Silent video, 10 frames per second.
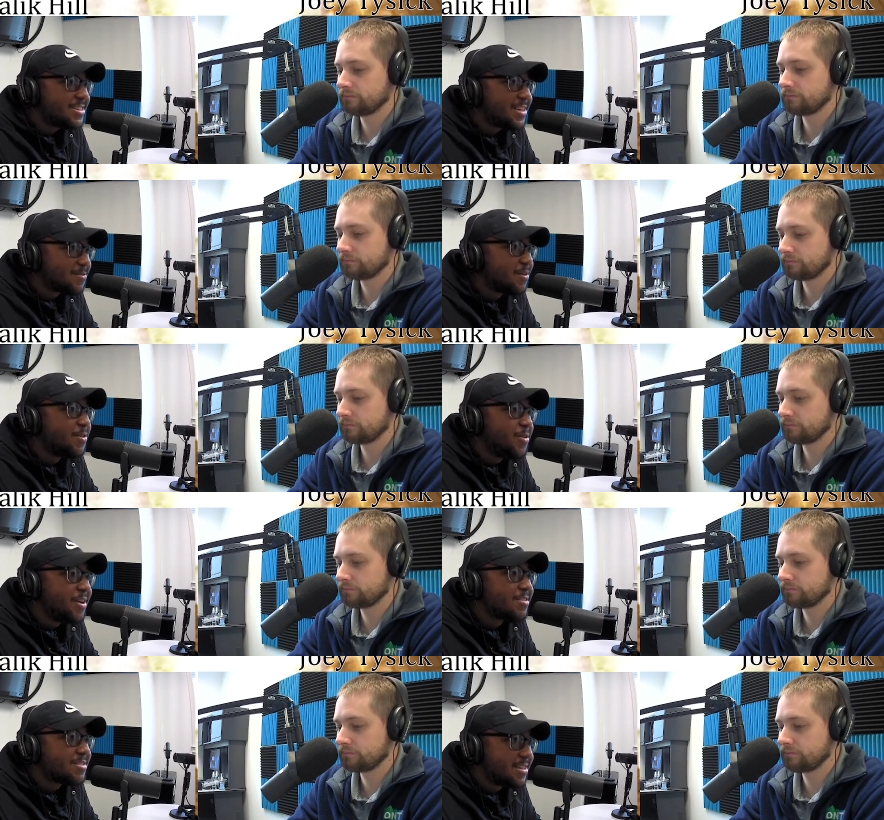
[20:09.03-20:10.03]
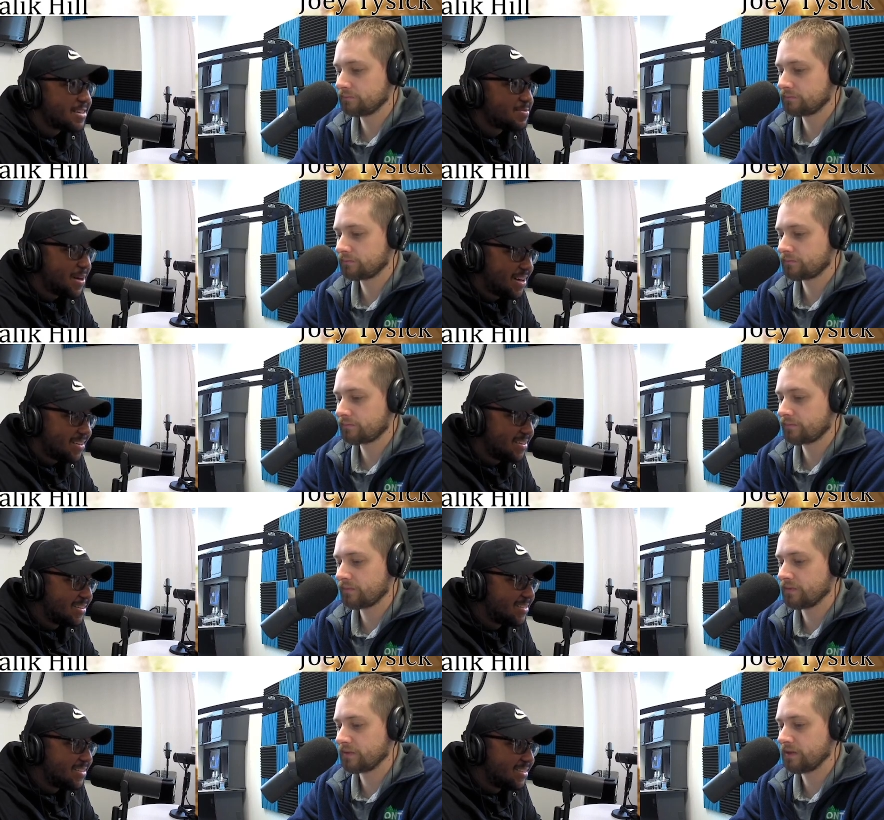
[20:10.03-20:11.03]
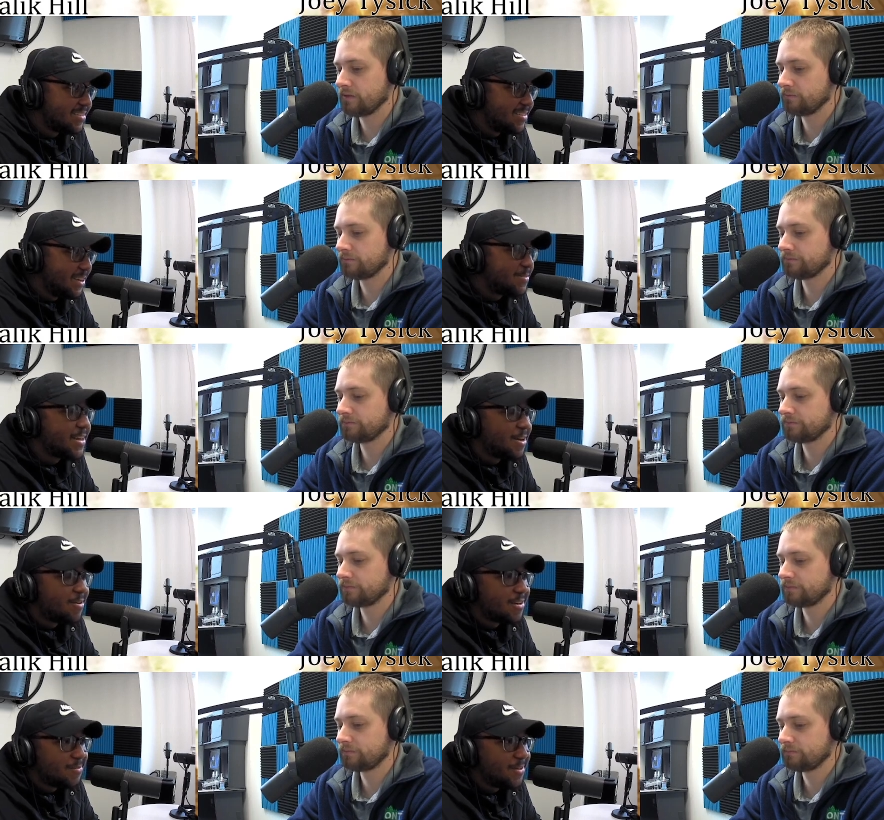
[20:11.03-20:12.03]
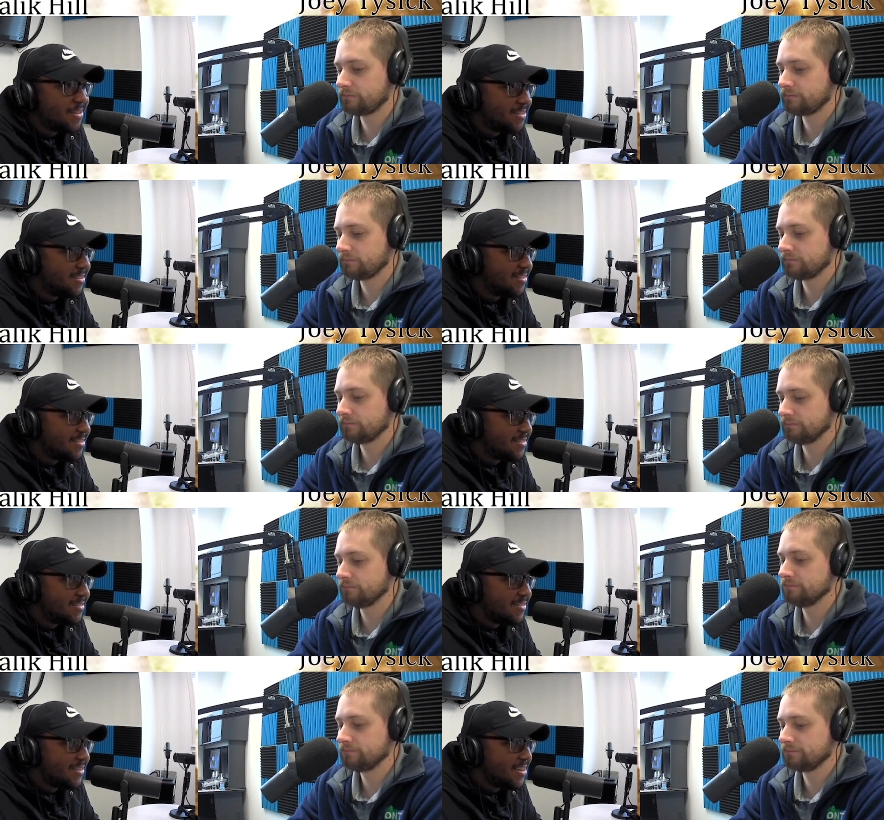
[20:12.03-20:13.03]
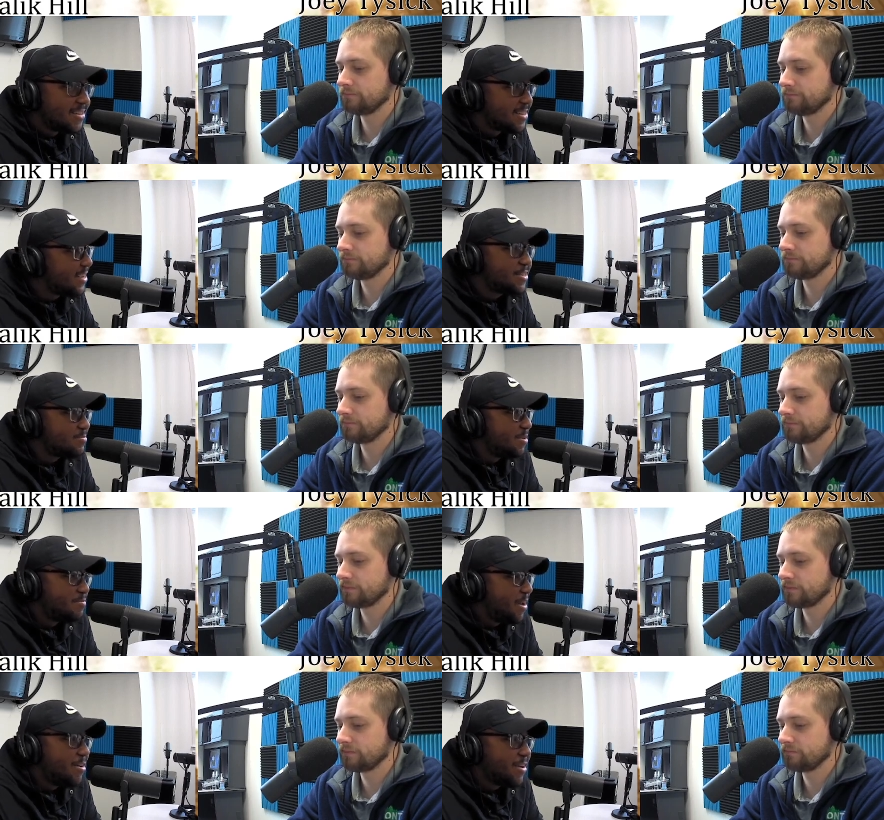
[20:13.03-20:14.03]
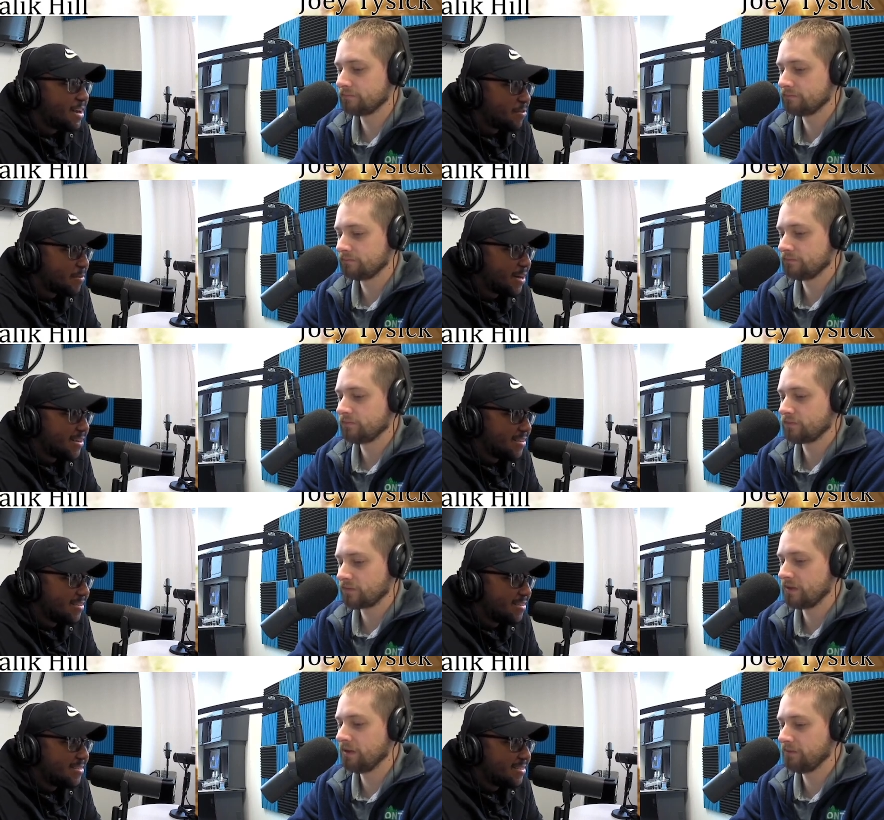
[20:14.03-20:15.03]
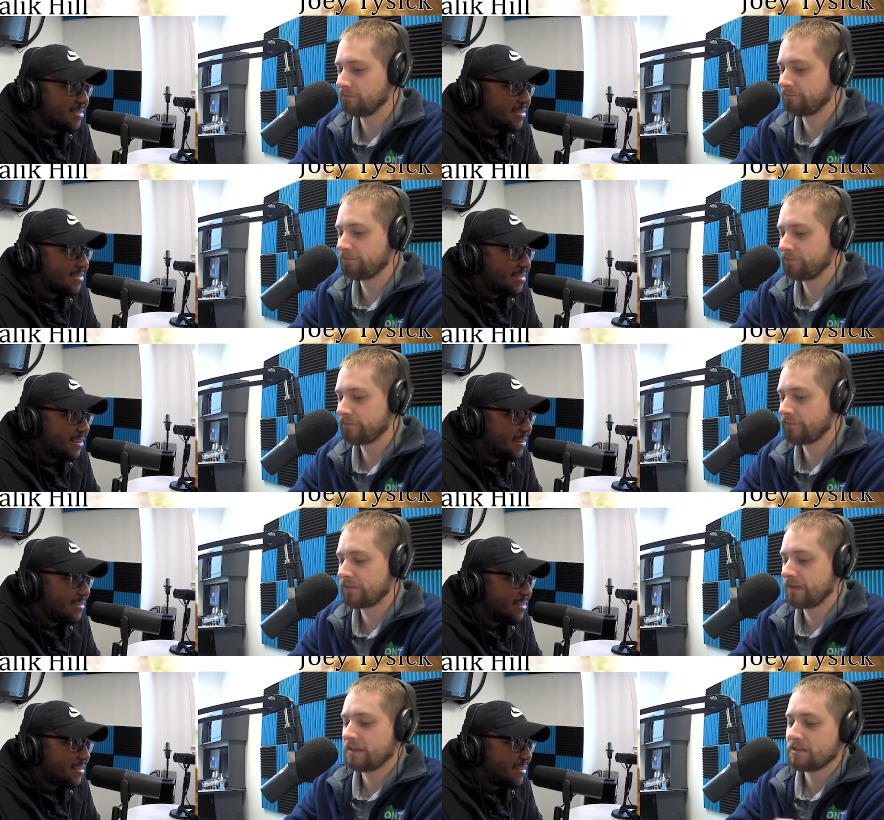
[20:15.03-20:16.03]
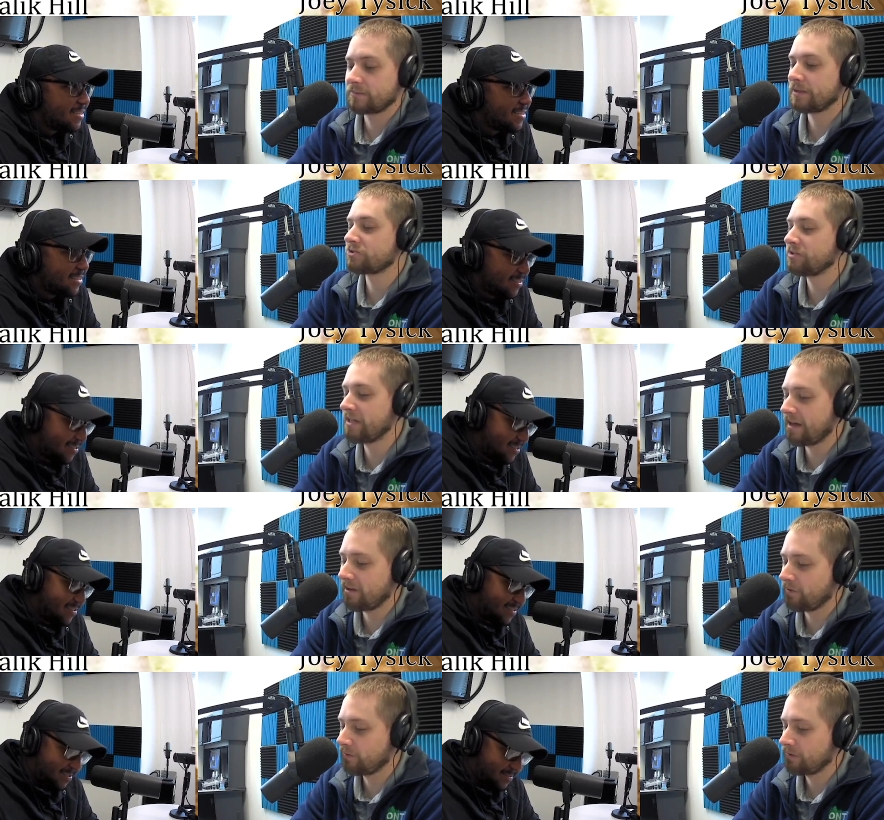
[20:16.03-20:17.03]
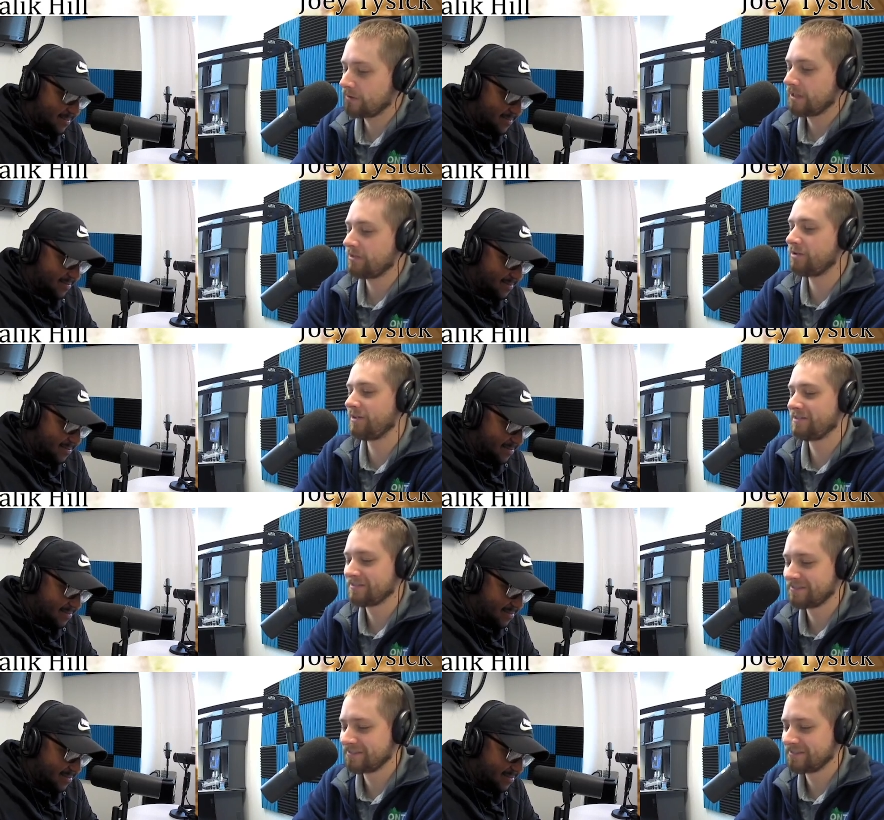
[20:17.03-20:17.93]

Speaker 1: get a chance for a New Year's six spot. Yeah. If they go undefeated. Because hmm. mm. they just been burying everybody.
Speaker 2: Yeah. Especially now, if